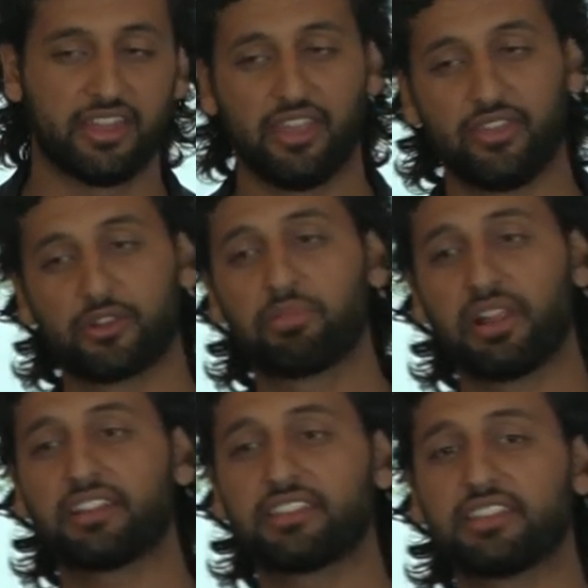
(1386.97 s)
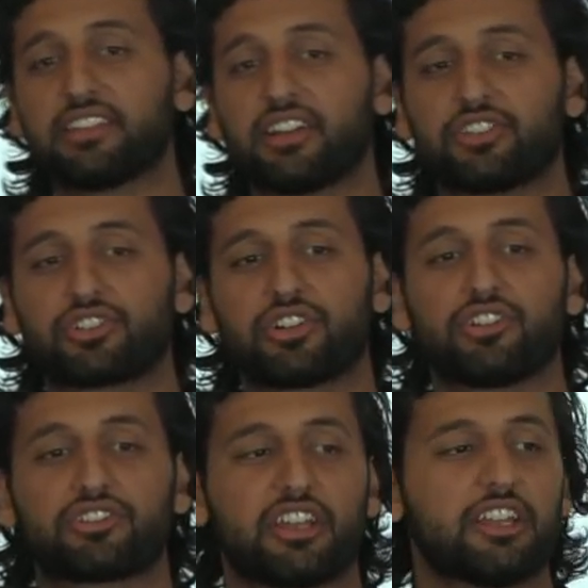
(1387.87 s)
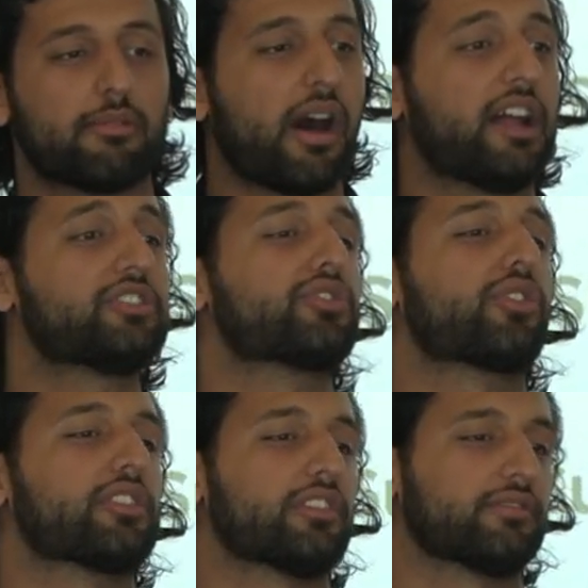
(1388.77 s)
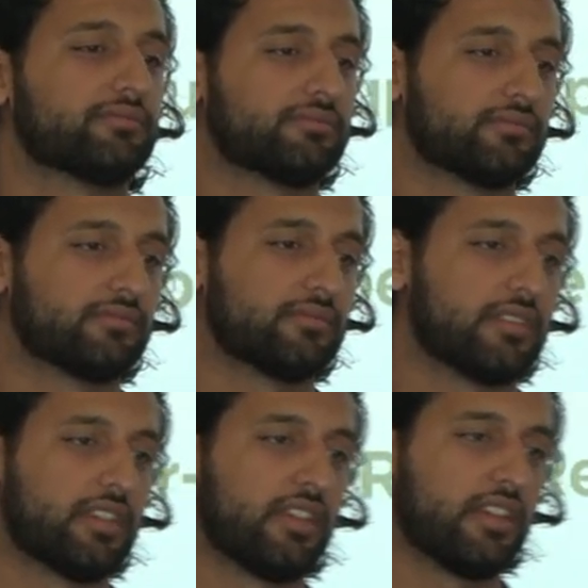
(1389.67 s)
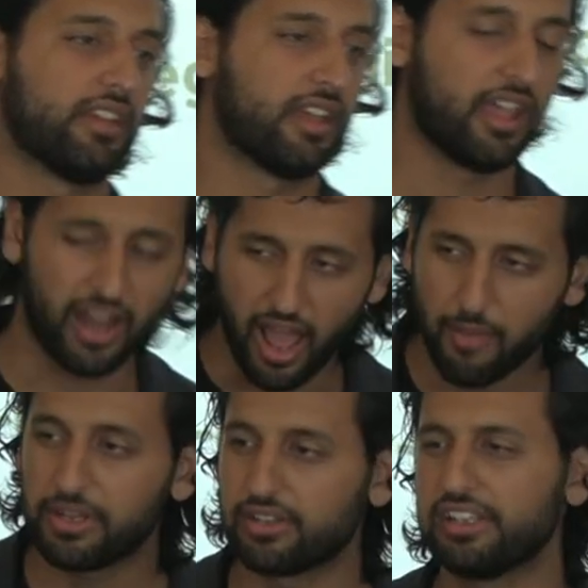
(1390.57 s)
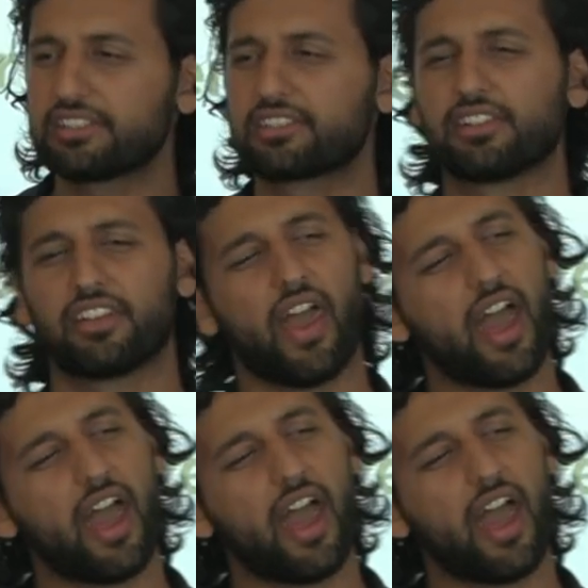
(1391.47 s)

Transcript: and they're planting a church in Amman, Jordan. Yeah. Yeah. And I'm Middle Eastern, and